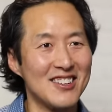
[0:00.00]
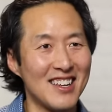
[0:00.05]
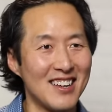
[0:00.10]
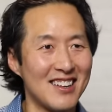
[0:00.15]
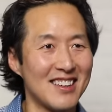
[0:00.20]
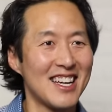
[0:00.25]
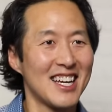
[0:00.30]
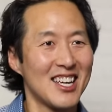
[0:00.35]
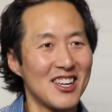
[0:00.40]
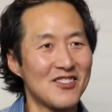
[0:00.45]
you
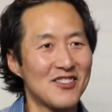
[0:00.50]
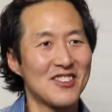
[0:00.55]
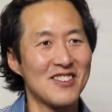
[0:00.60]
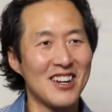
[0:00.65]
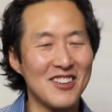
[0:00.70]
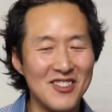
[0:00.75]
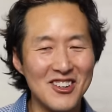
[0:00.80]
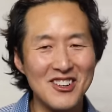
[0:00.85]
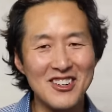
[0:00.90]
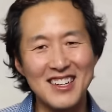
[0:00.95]
know, thank you for
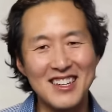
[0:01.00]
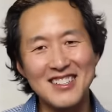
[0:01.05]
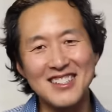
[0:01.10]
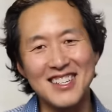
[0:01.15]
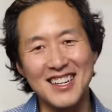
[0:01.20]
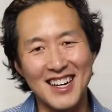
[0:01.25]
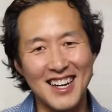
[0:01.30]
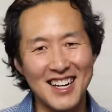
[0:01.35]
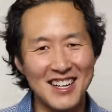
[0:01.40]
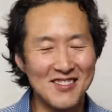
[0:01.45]
my food." That
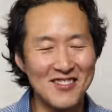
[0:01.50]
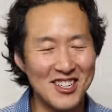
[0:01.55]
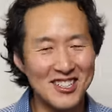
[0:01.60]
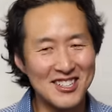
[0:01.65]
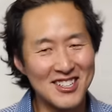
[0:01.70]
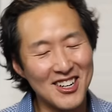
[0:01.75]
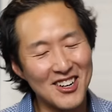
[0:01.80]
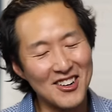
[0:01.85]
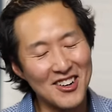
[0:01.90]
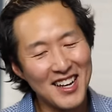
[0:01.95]
was like kind of our
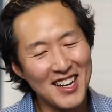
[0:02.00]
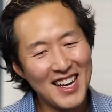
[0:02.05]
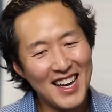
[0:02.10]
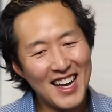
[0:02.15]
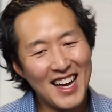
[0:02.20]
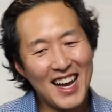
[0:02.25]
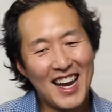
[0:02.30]
joke.